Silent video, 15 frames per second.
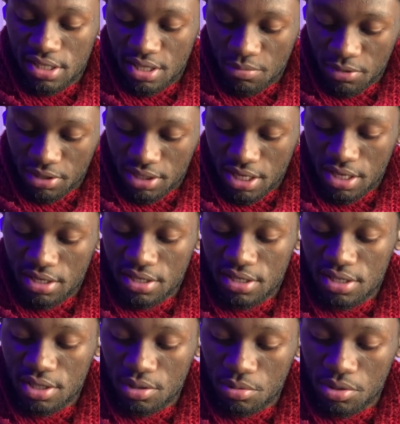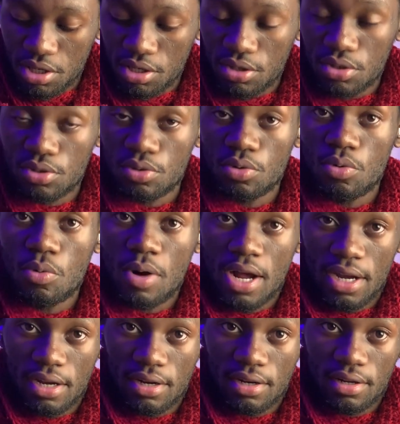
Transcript: simultaneous, 3, 2, 1.